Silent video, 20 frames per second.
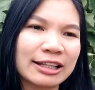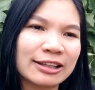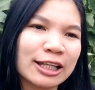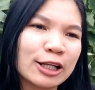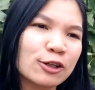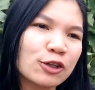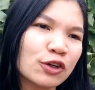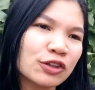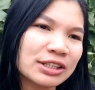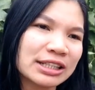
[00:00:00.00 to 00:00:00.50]

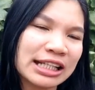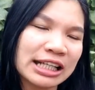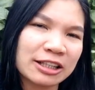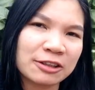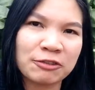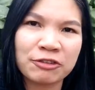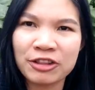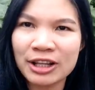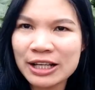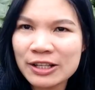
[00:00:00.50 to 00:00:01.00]
they not
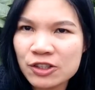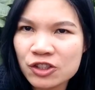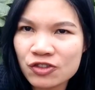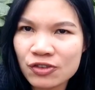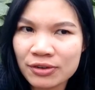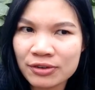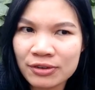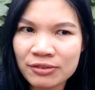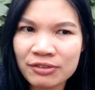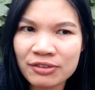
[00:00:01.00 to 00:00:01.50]
as
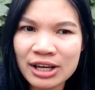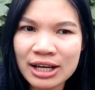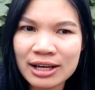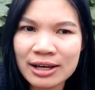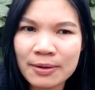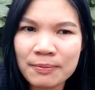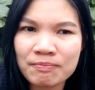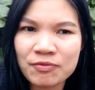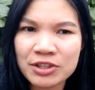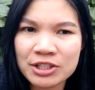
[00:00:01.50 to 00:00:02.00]

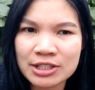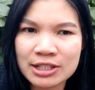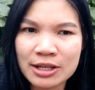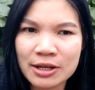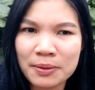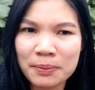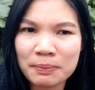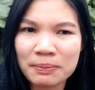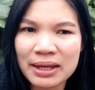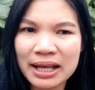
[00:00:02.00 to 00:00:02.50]
flavor
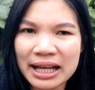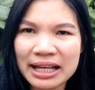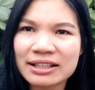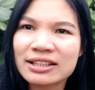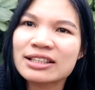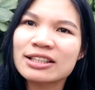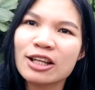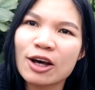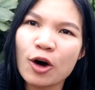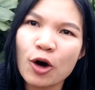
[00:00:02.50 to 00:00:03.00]
some
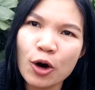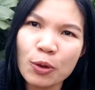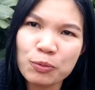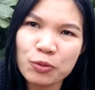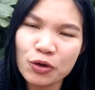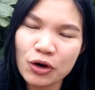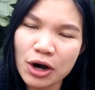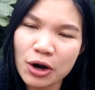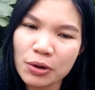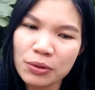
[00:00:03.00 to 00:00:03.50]
as the
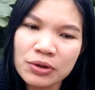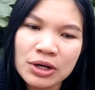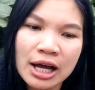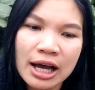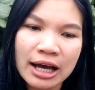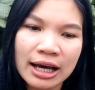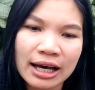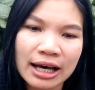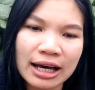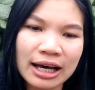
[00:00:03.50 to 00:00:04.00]
home grow
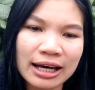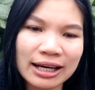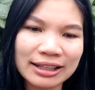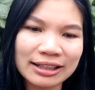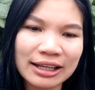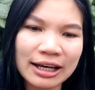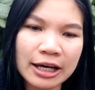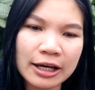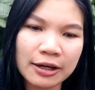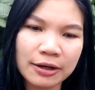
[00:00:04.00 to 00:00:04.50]

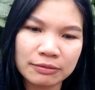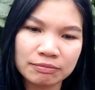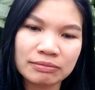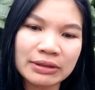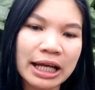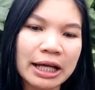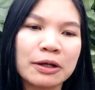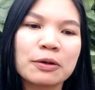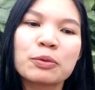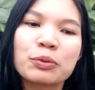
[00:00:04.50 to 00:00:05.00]

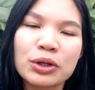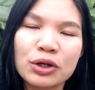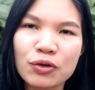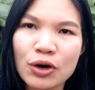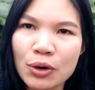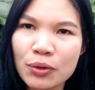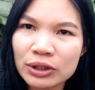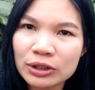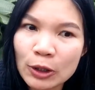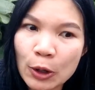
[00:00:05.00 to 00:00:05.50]
like we
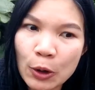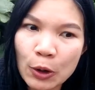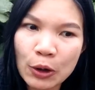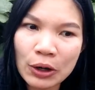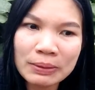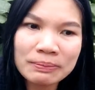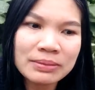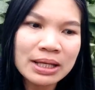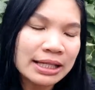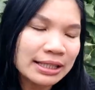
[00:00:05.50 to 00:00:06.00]
grow at
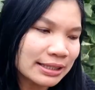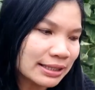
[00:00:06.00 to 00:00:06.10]
home.